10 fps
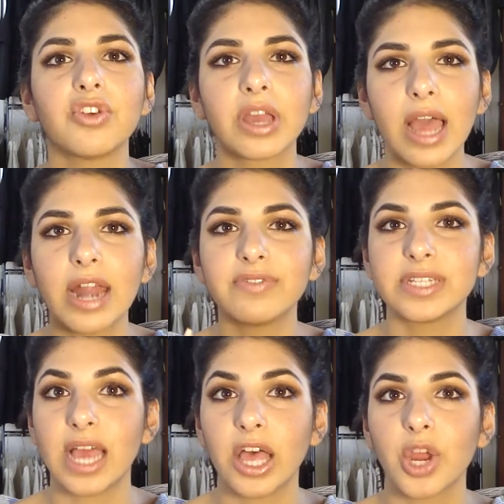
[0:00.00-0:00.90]
you can kind of
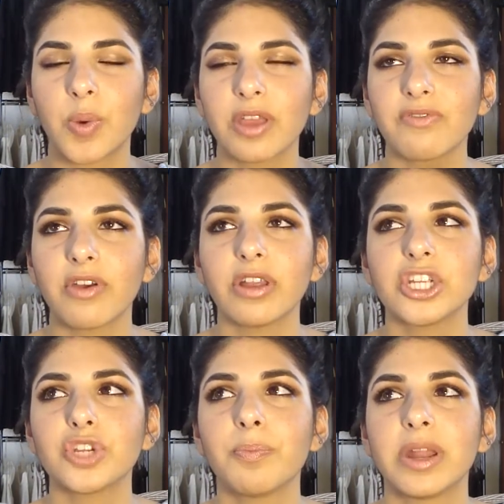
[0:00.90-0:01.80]
tell you're wearing foundation,